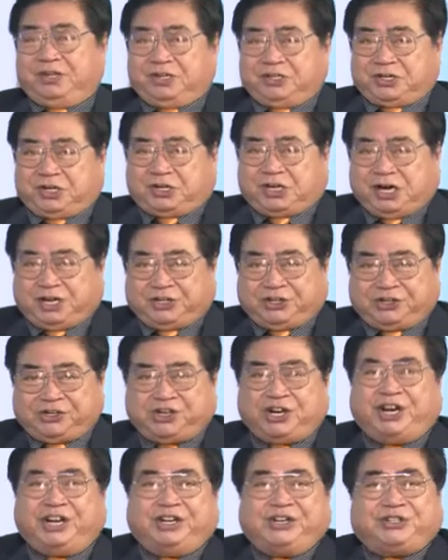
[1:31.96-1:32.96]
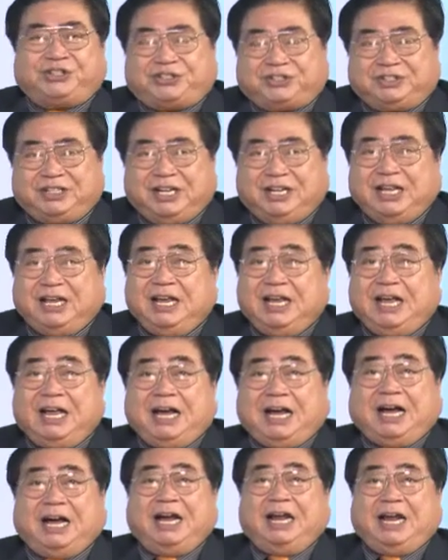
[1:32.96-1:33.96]
to cut the chase,
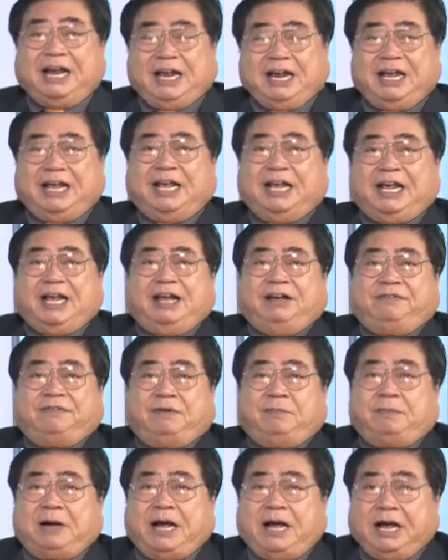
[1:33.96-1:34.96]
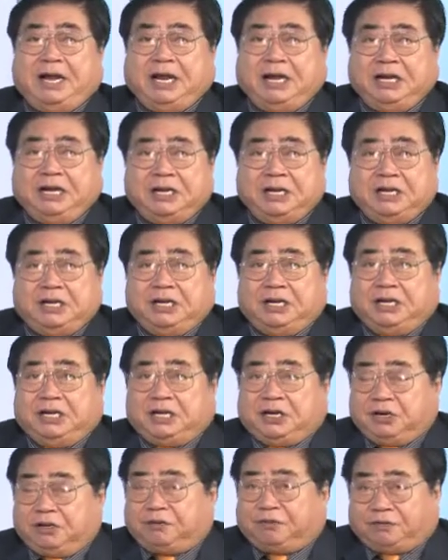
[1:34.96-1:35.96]
I have my
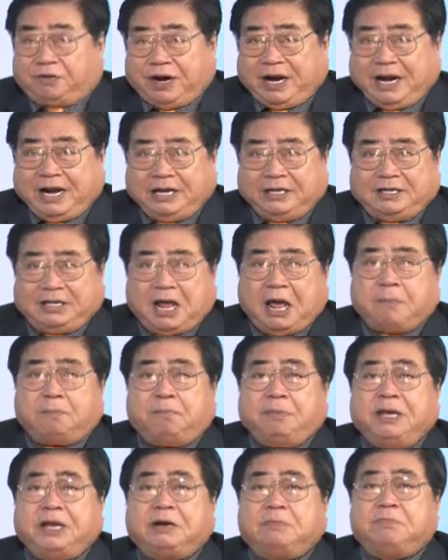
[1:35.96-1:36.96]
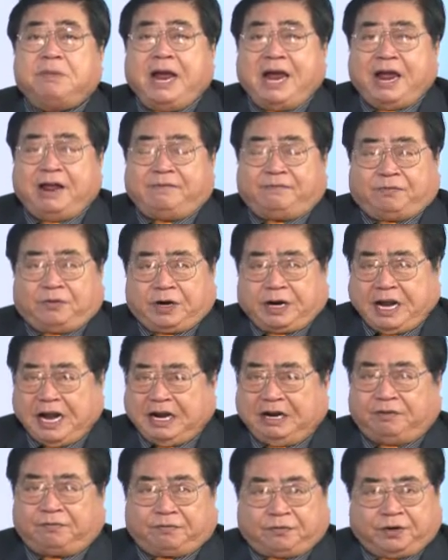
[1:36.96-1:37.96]
good friend, a big man for
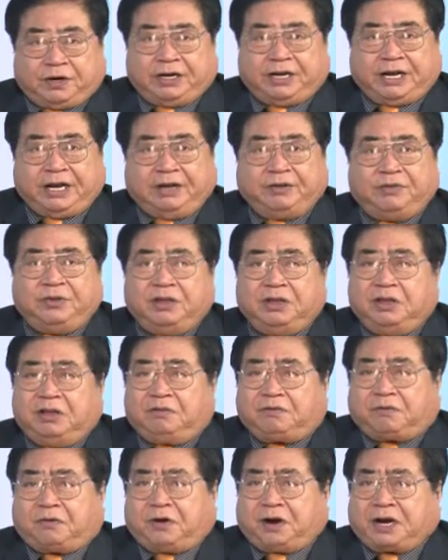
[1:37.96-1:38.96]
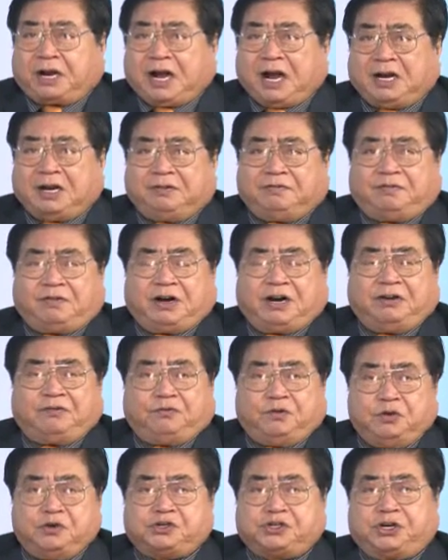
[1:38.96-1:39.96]
California, for California
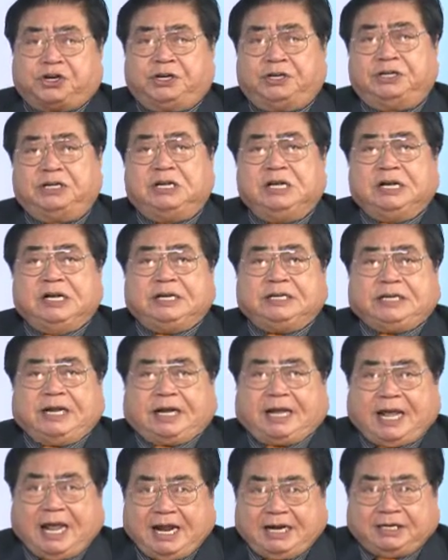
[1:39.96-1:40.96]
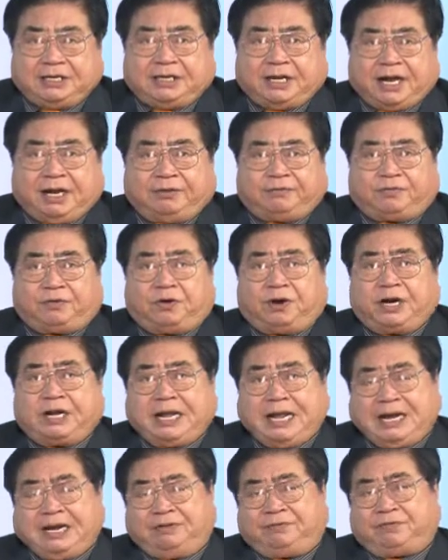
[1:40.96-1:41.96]
future, the candidate for
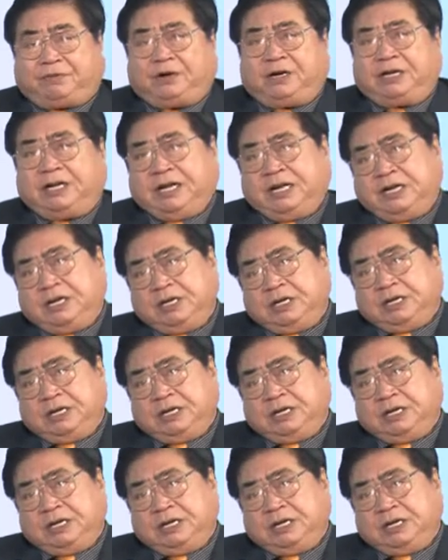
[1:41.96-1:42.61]
California